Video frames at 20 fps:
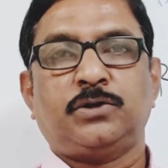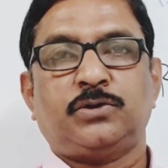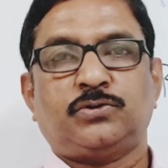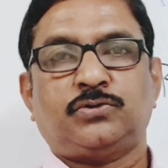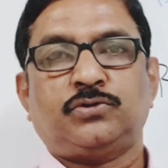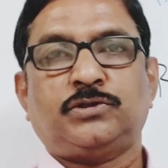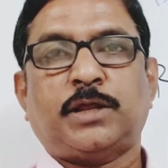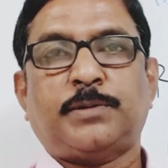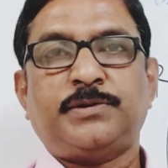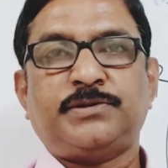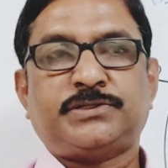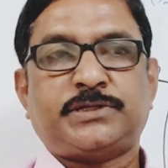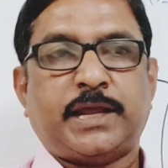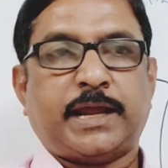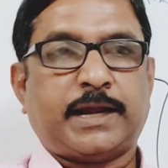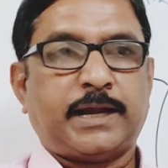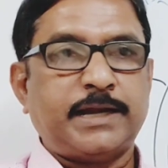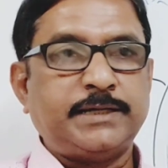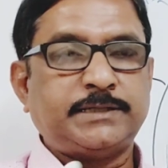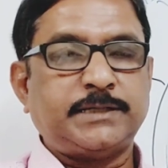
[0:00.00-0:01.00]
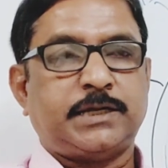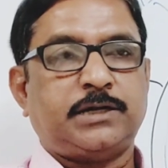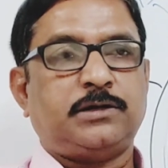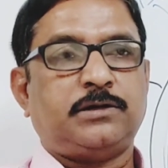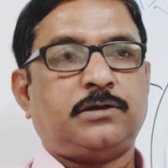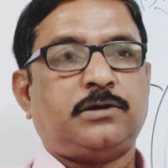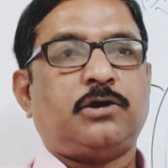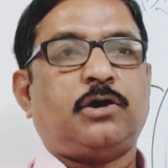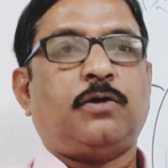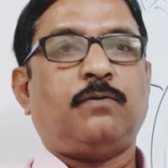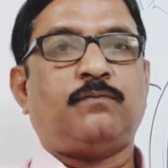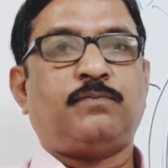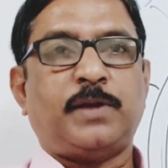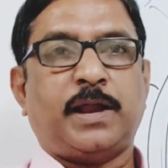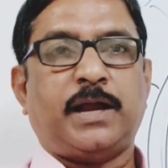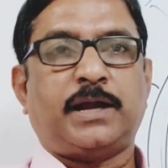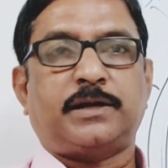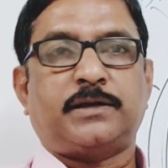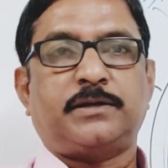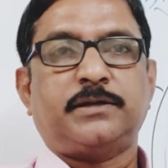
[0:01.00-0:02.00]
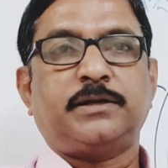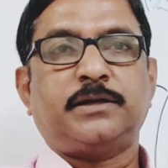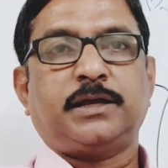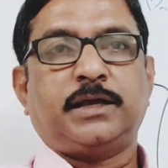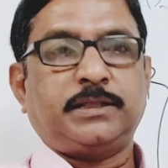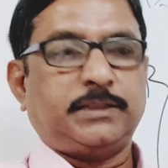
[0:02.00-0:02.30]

So there is stagnation of blood